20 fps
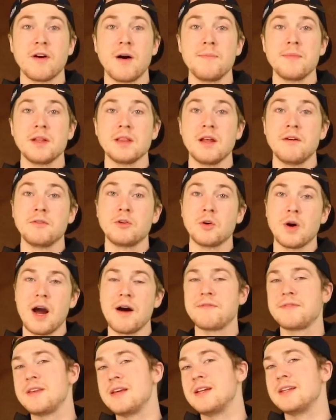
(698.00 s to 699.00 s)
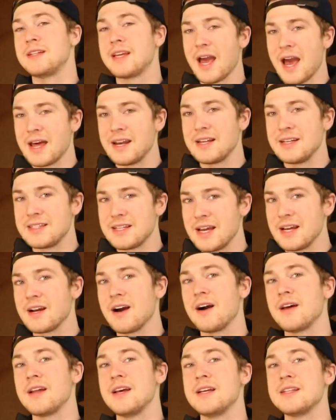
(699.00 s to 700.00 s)
from the Lovecraftian canon,
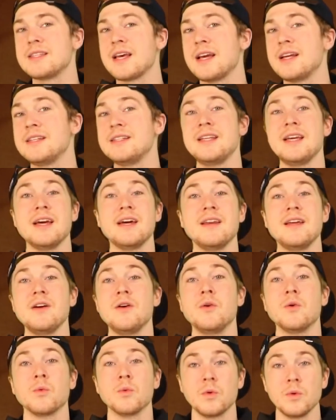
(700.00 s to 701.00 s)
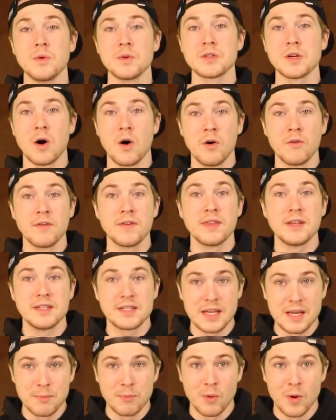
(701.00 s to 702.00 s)
Dagon is a deity who rules over the
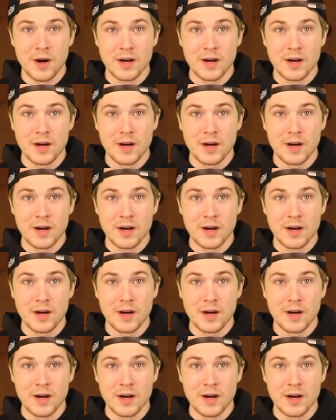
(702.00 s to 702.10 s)
deep